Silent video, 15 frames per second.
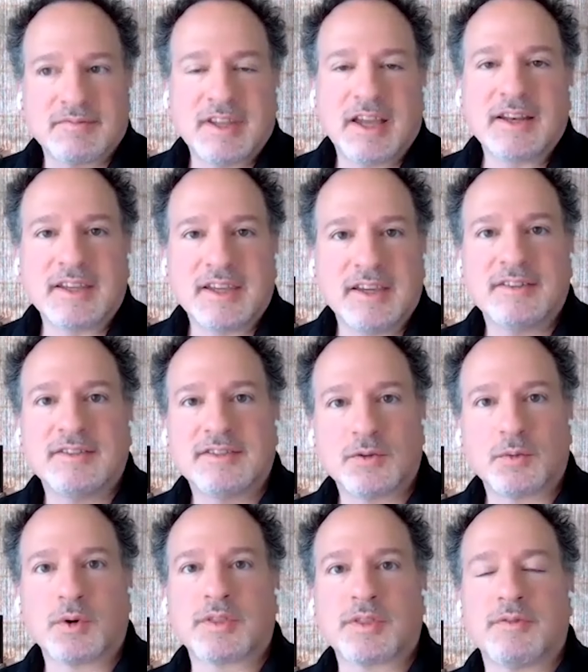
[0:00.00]
10 kids to
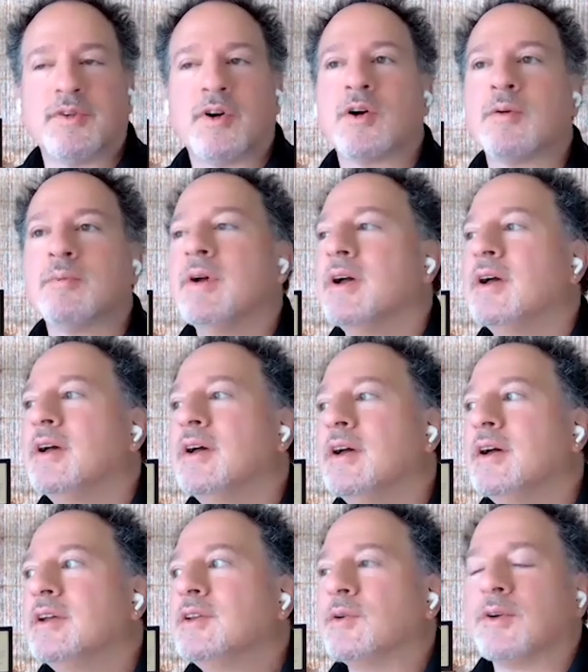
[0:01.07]
work the farm.
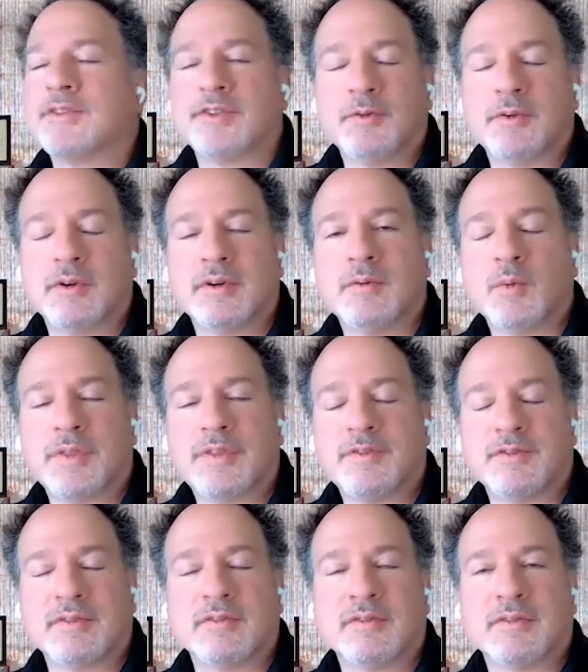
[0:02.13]
You also, with
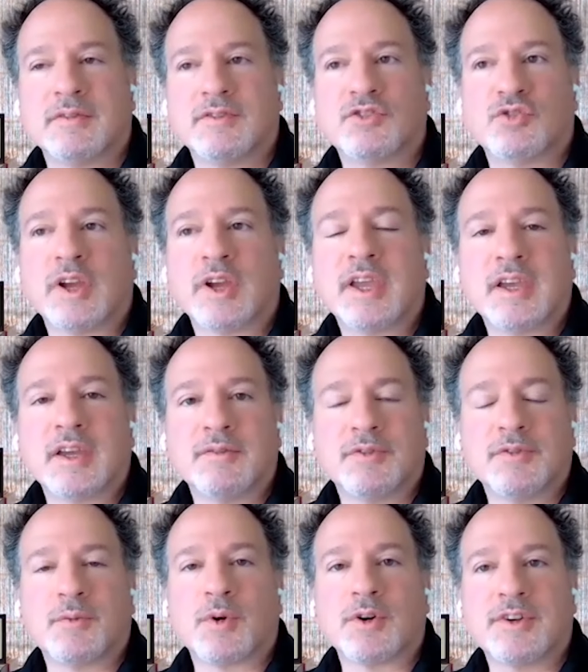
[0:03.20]
shrinking
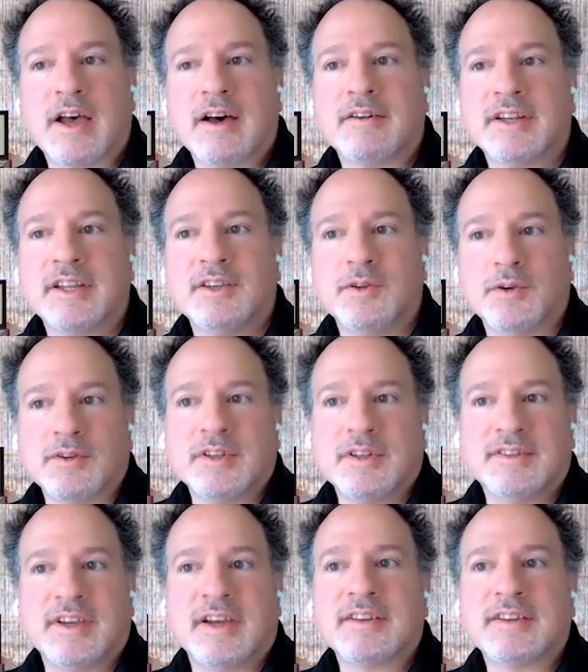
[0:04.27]
infant mortality, you don't need 10